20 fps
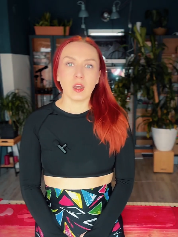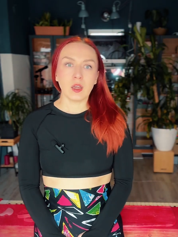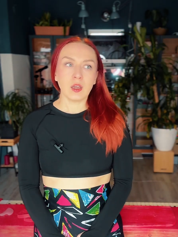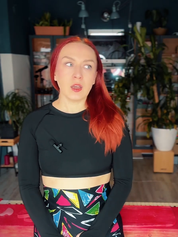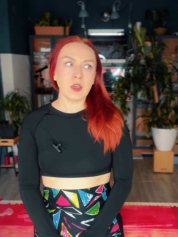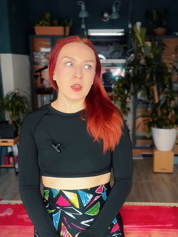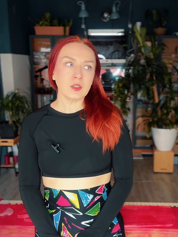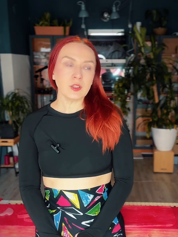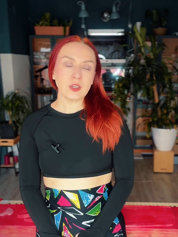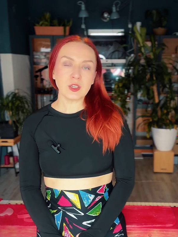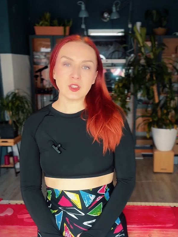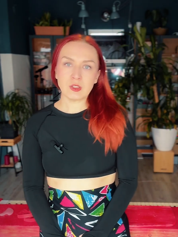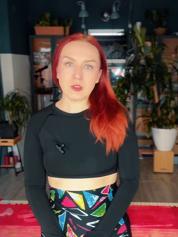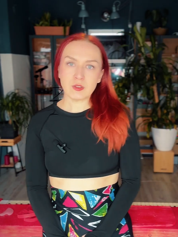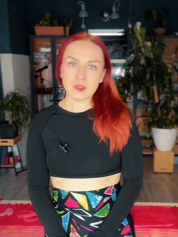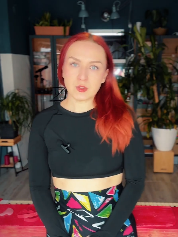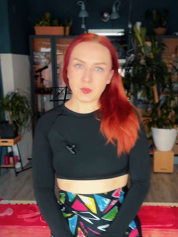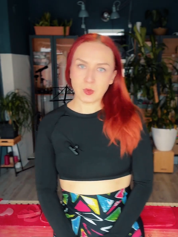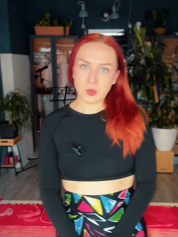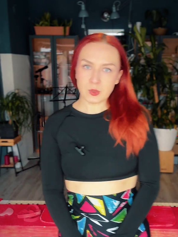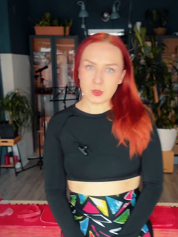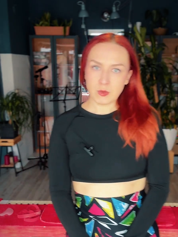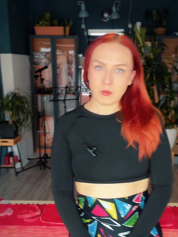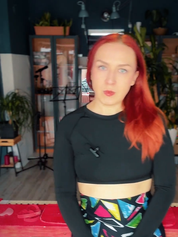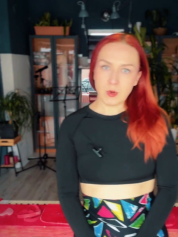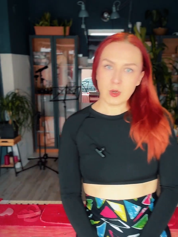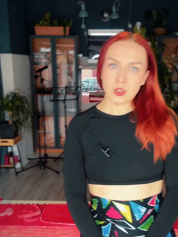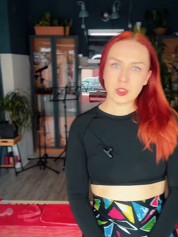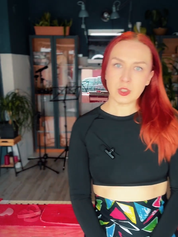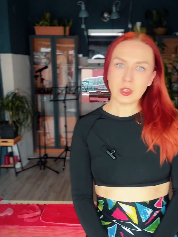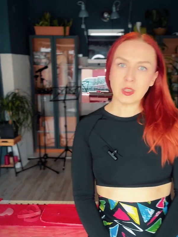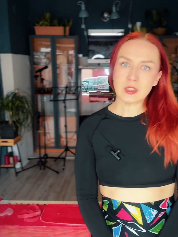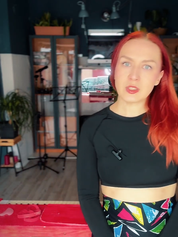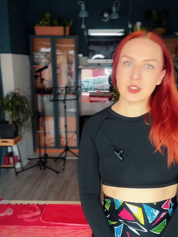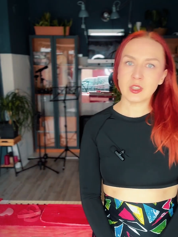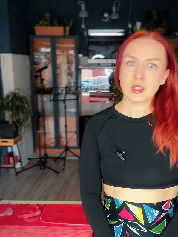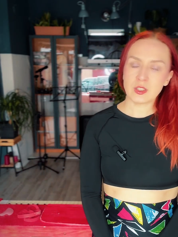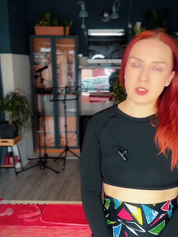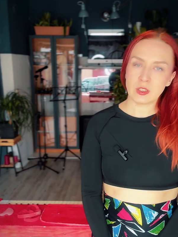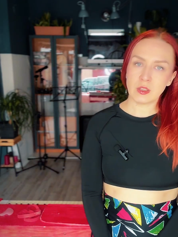There is lots of controversials,
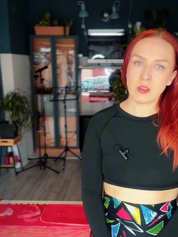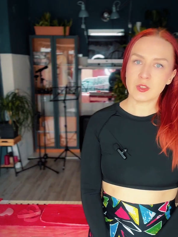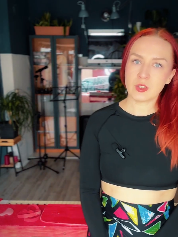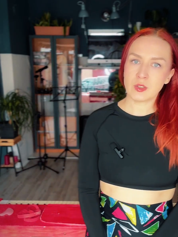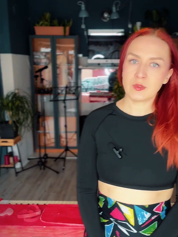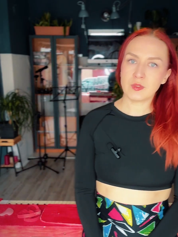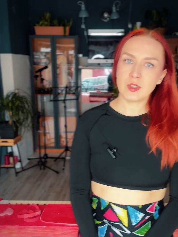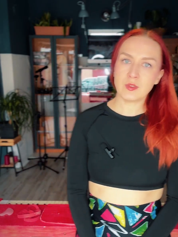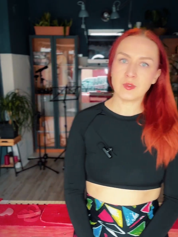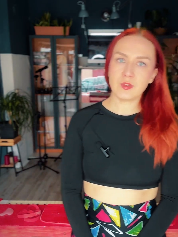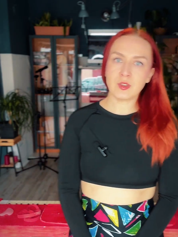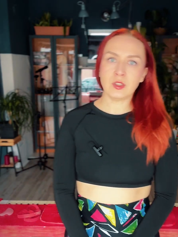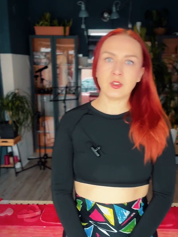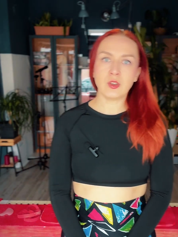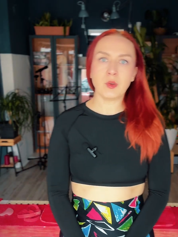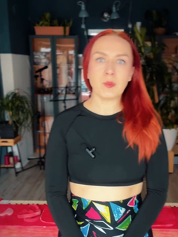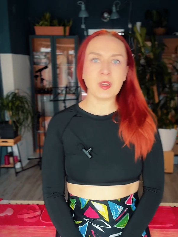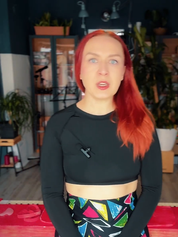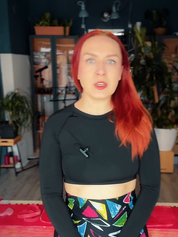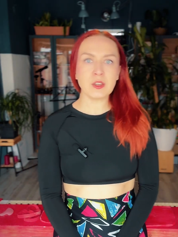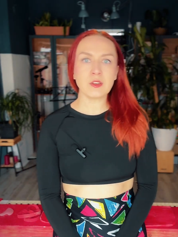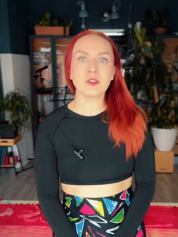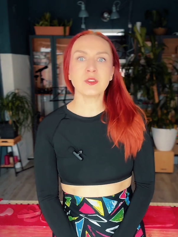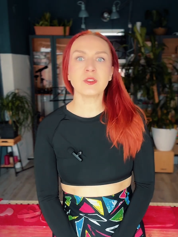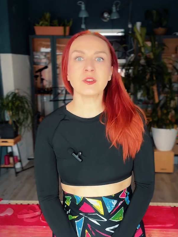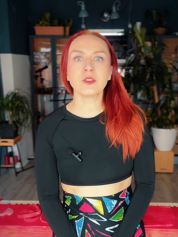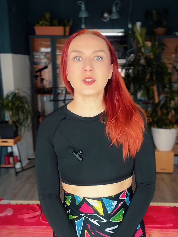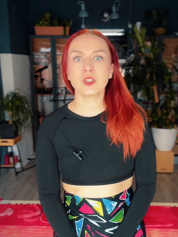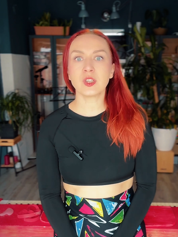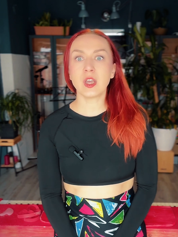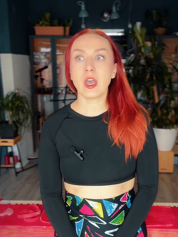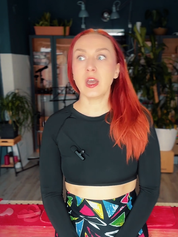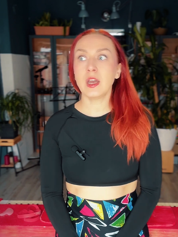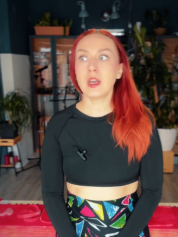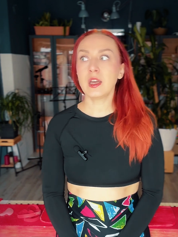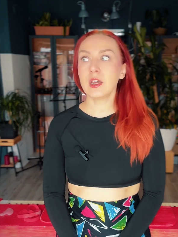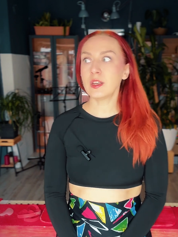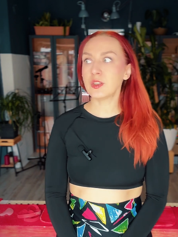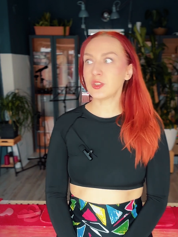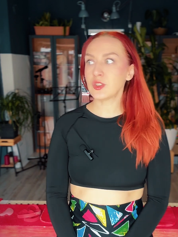there is lots of different opinions,
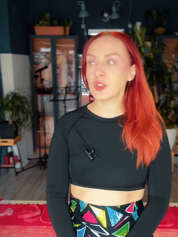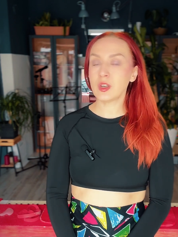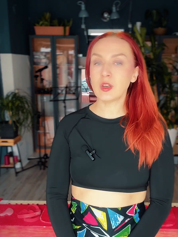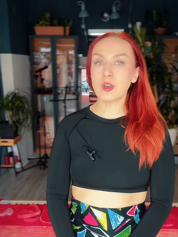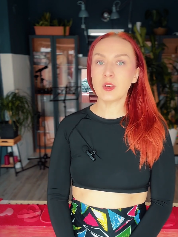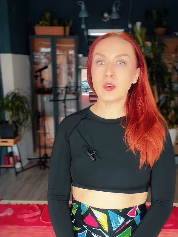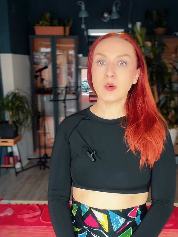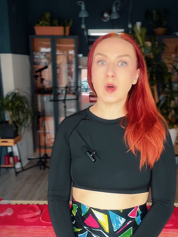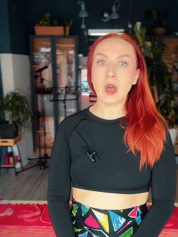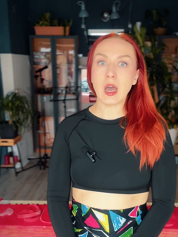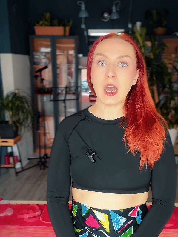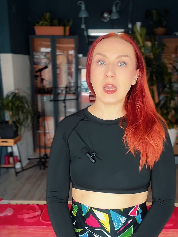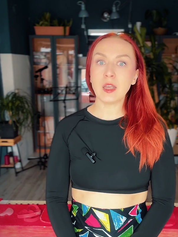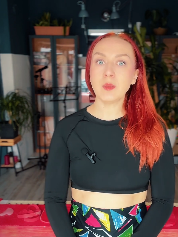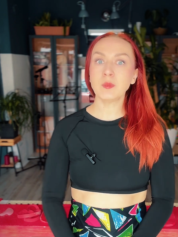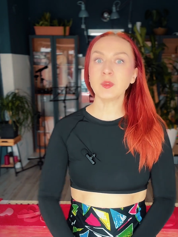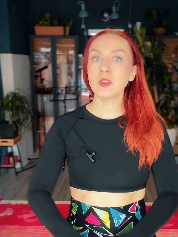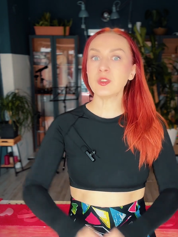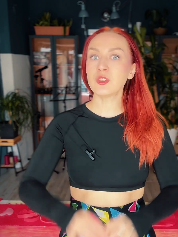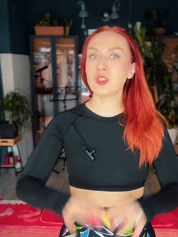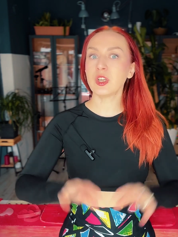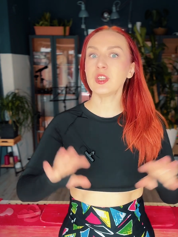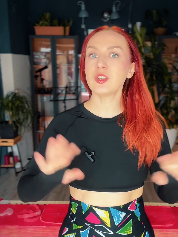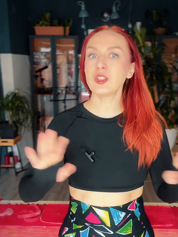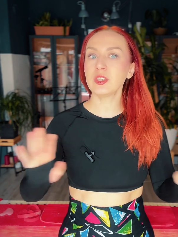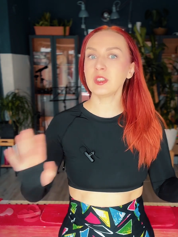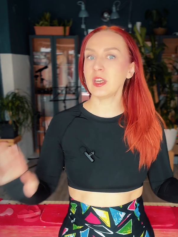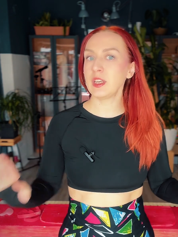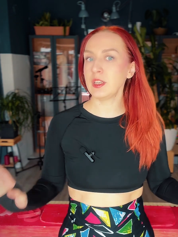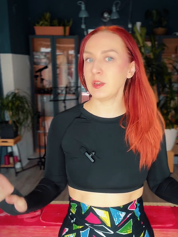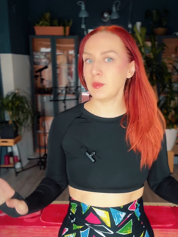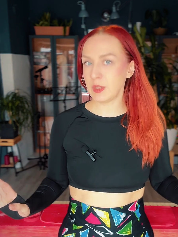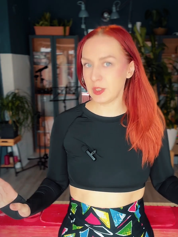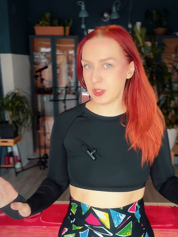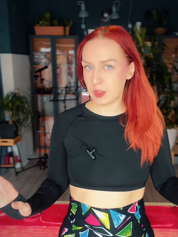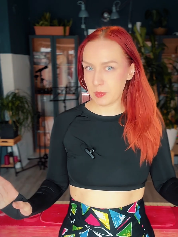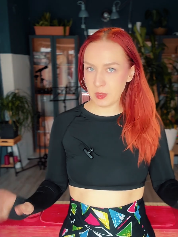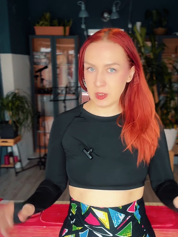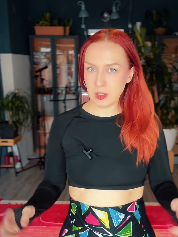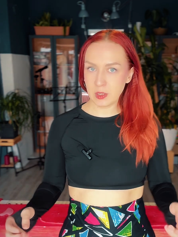so I am not judging
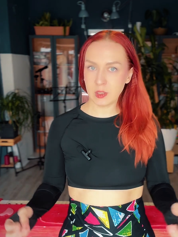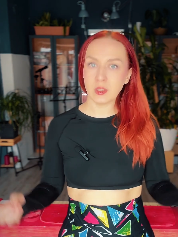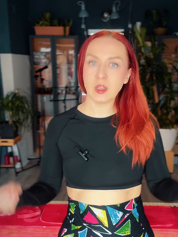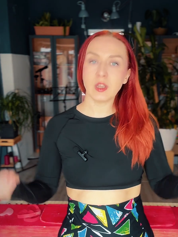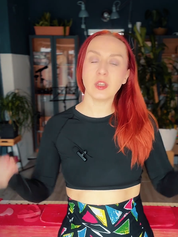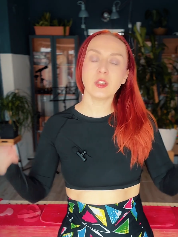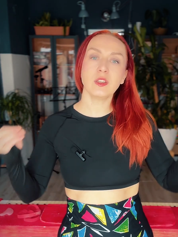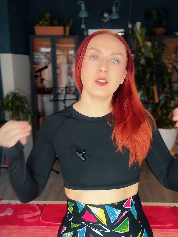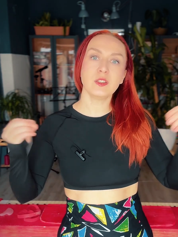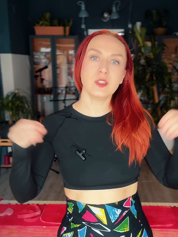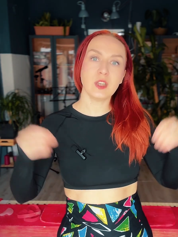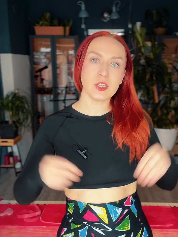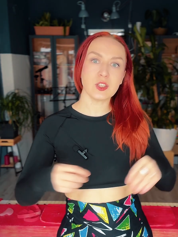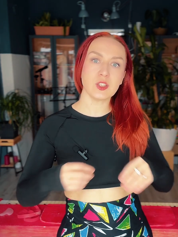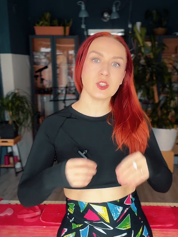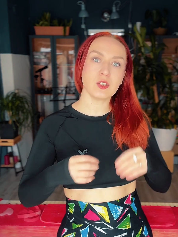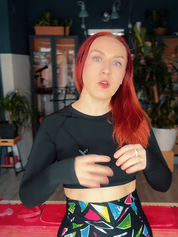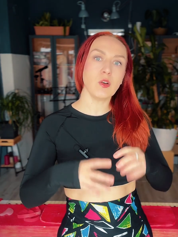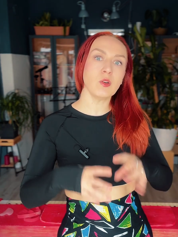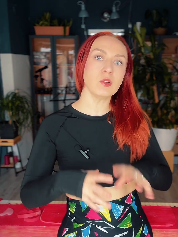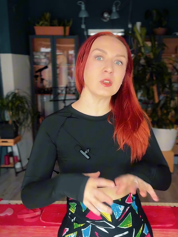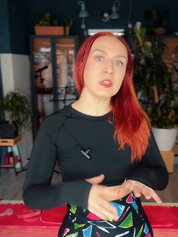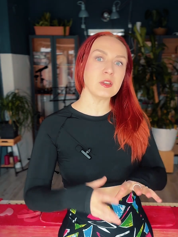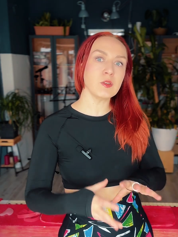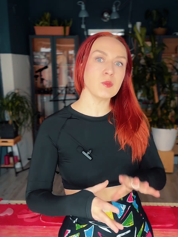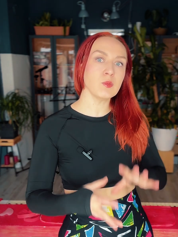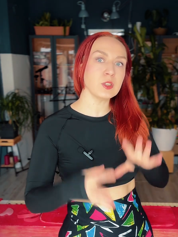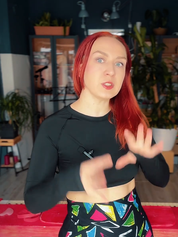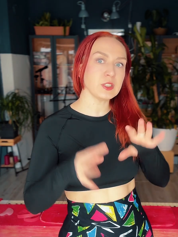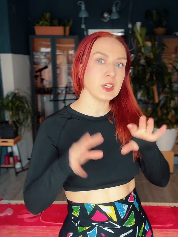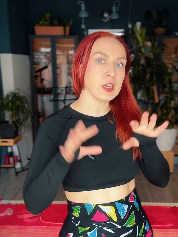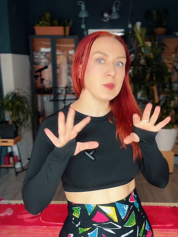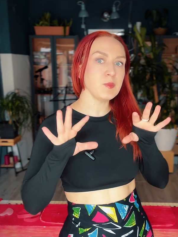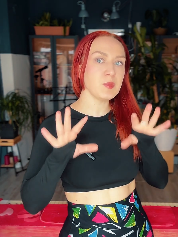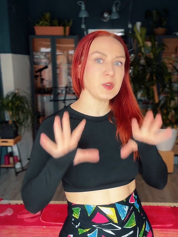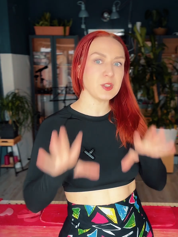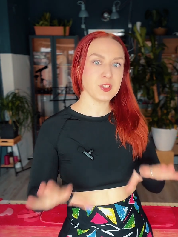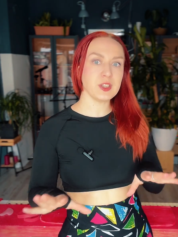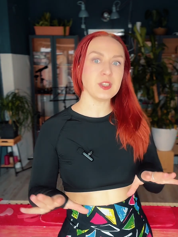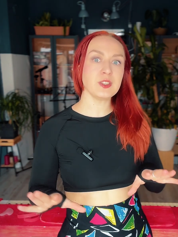anyone's opinion. That's only what I
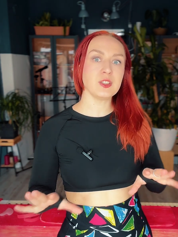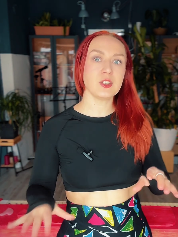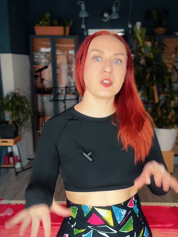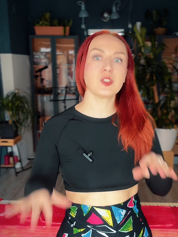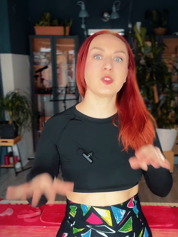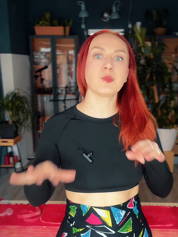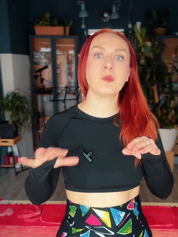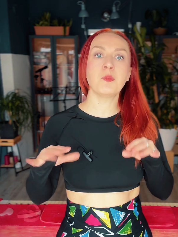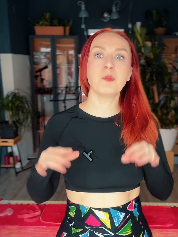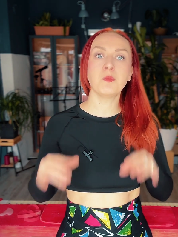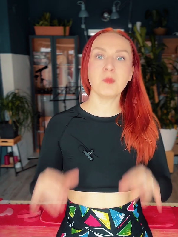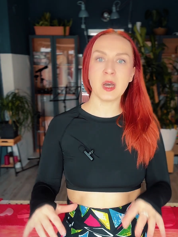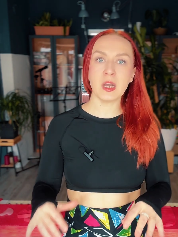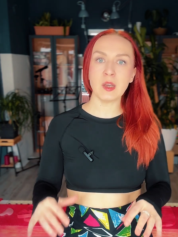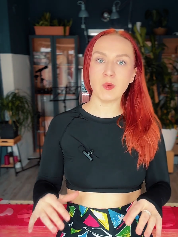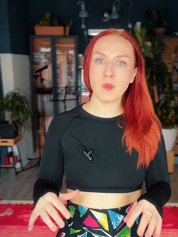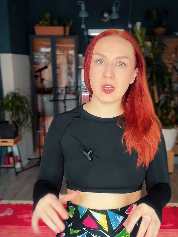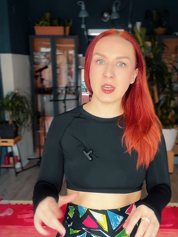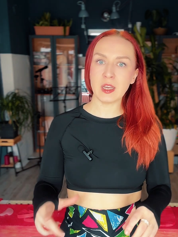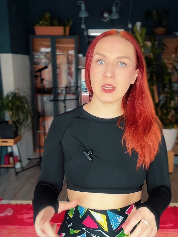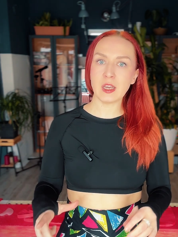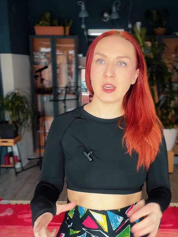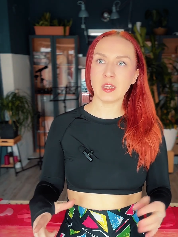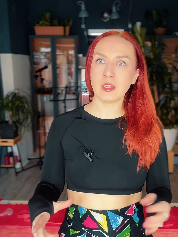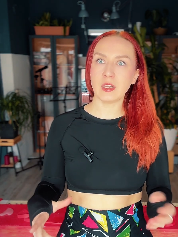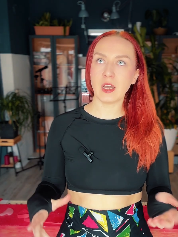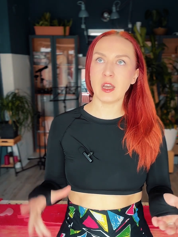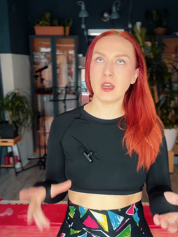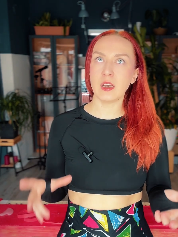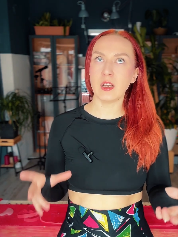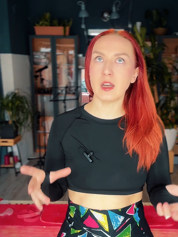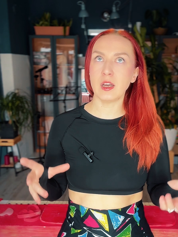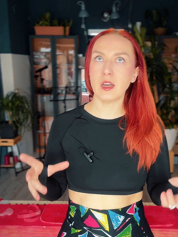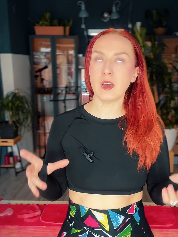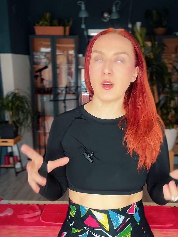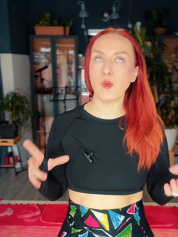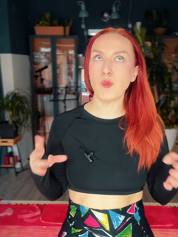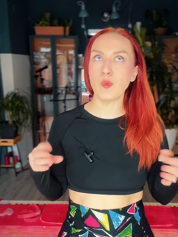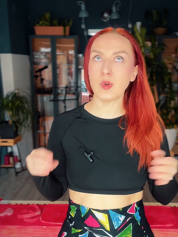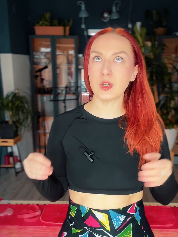present. It's my way, and
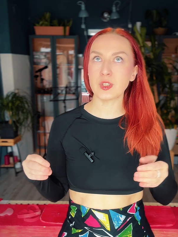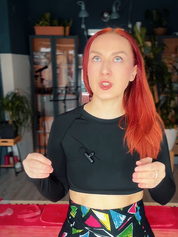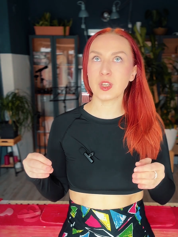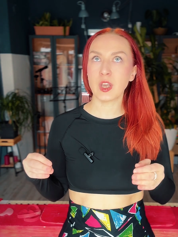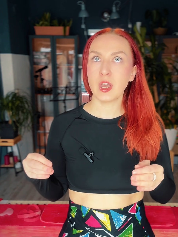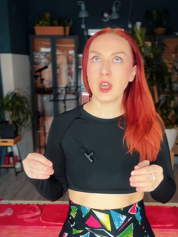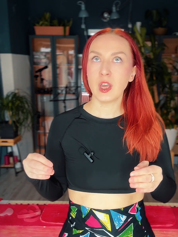what